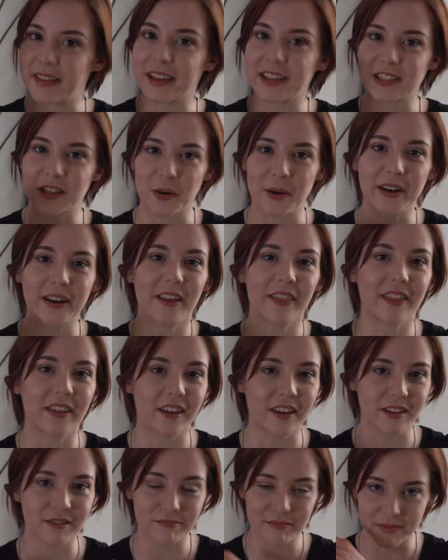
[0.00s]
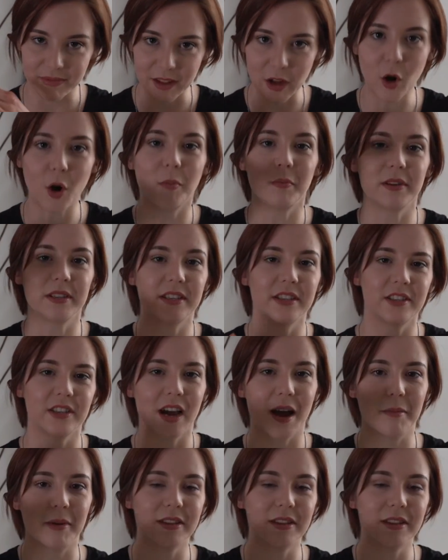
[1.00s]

That's going at the opposite time.